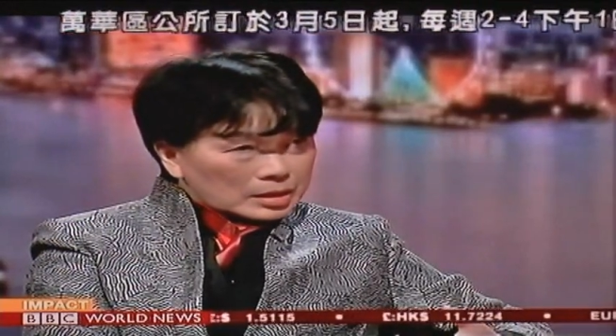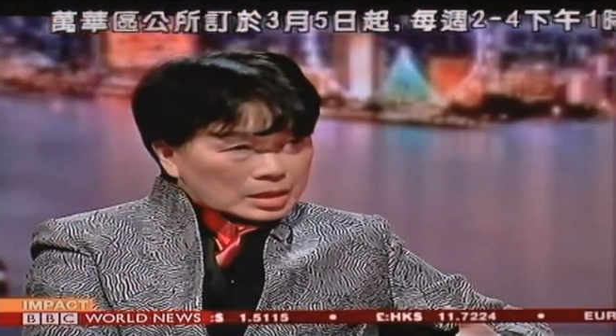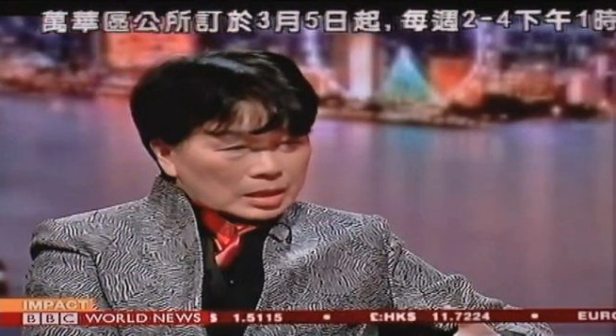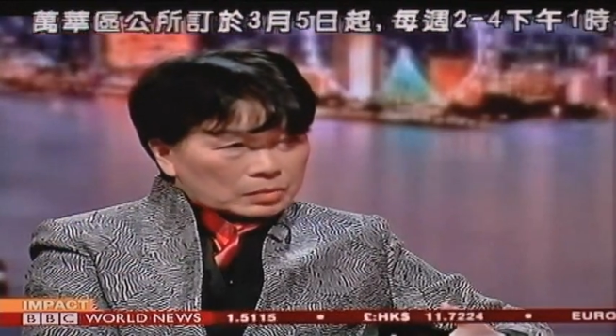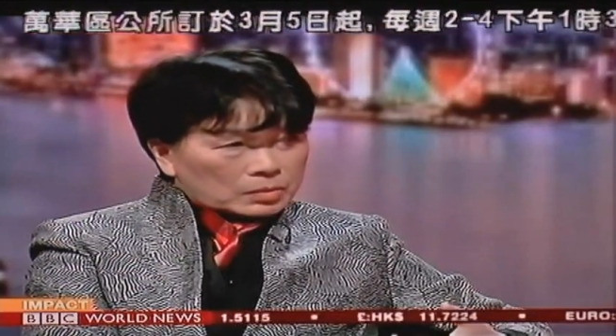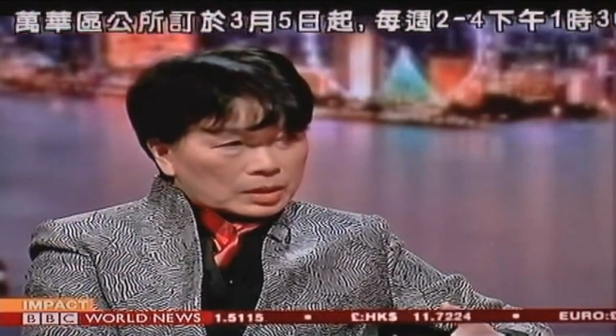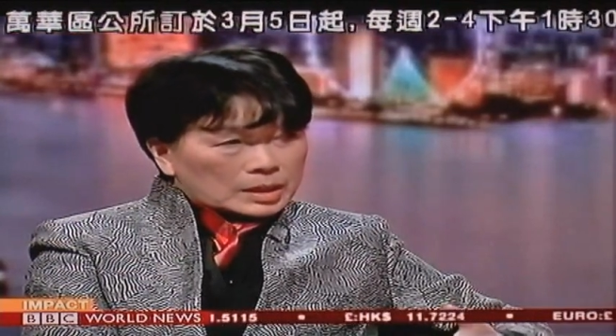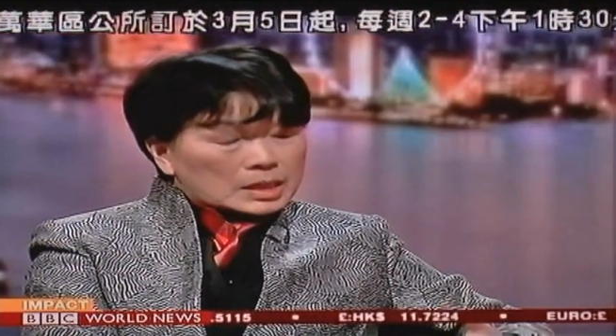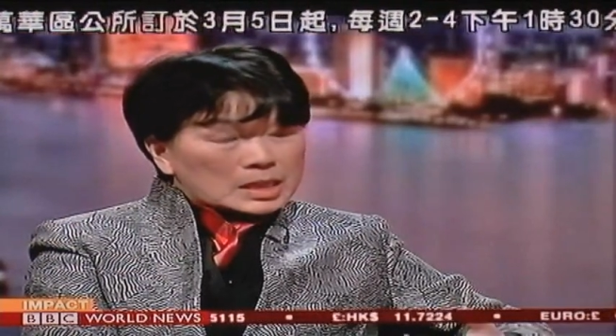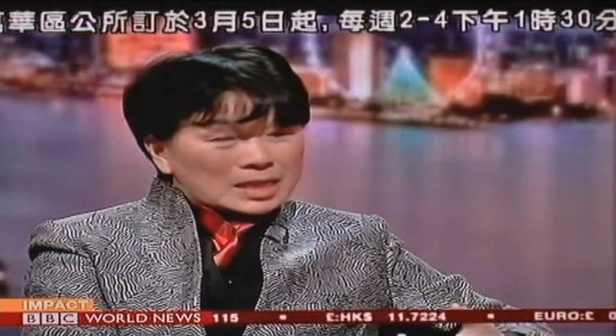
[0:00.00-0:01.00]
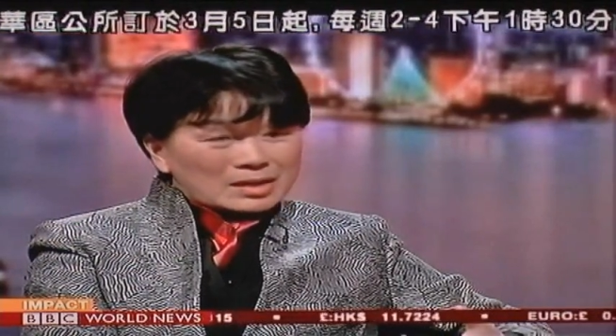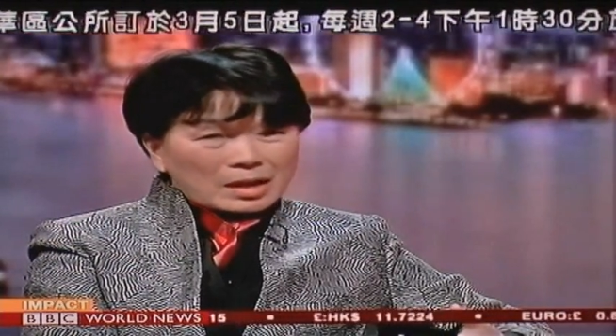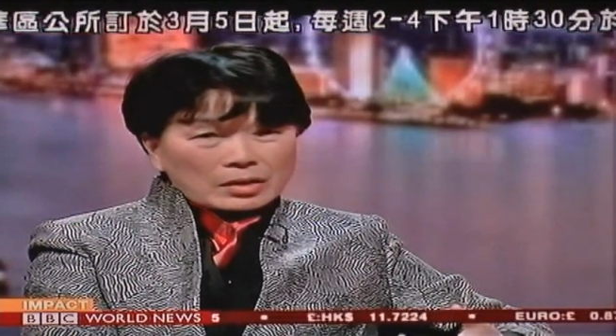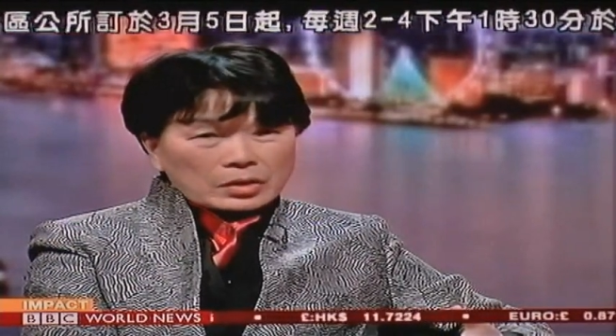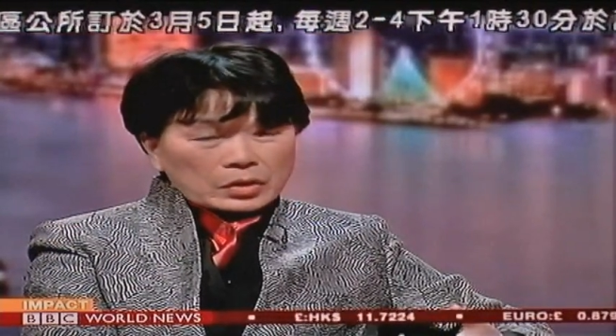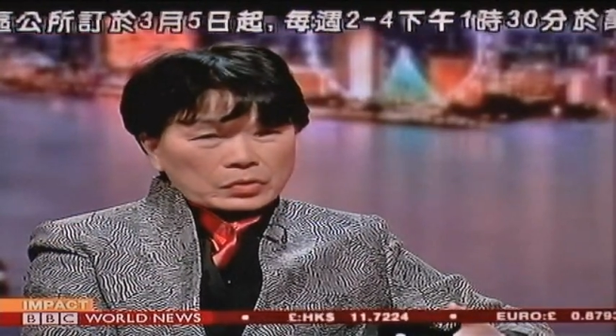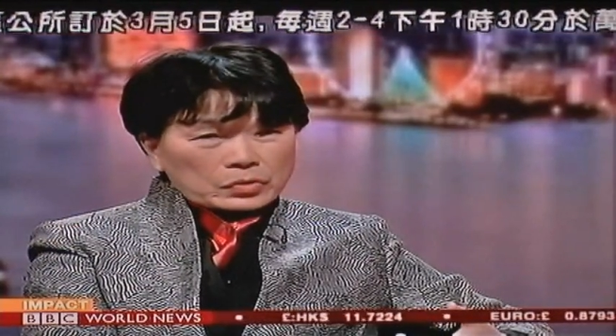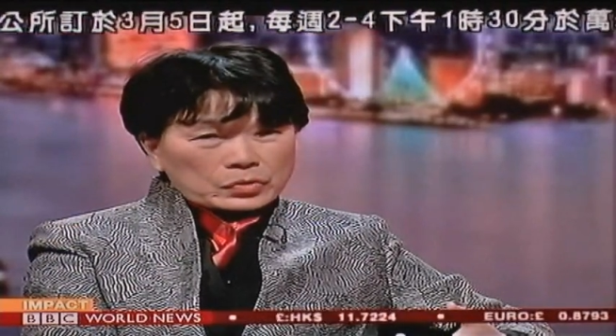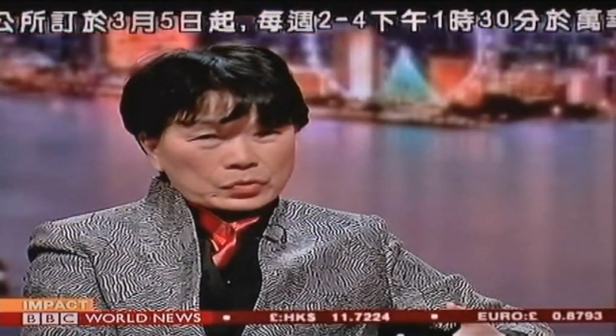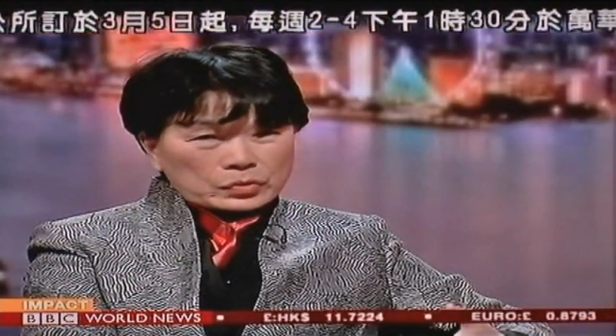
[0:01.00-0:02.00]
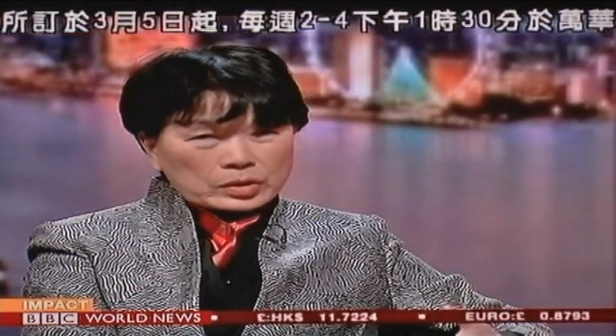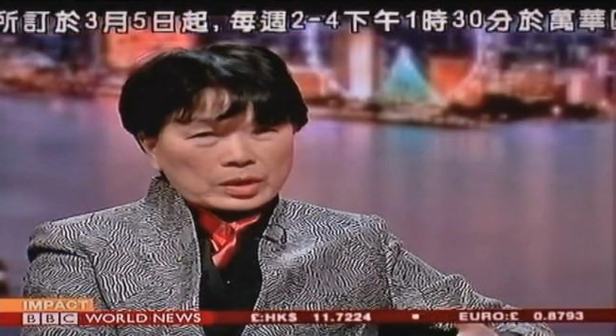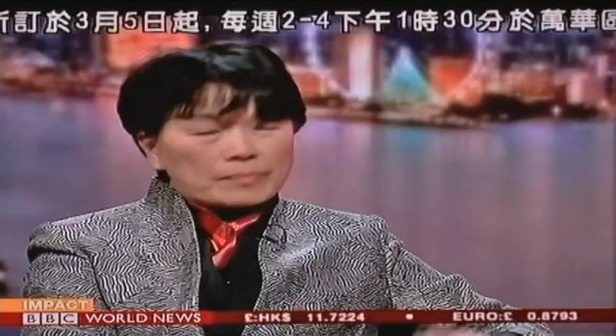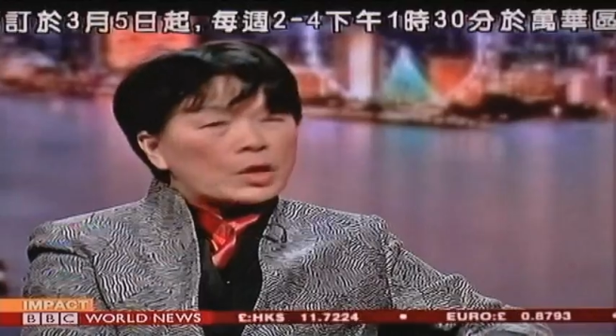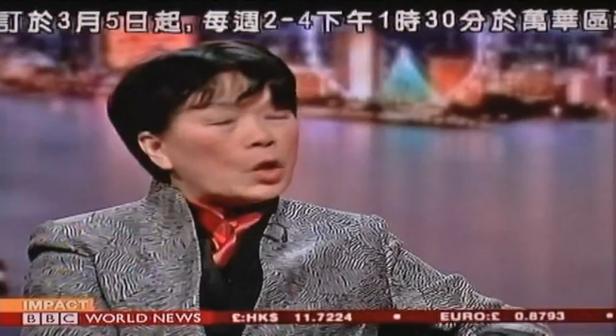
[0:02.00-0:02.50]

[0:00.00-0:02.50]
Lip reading: Taiwan did not go through the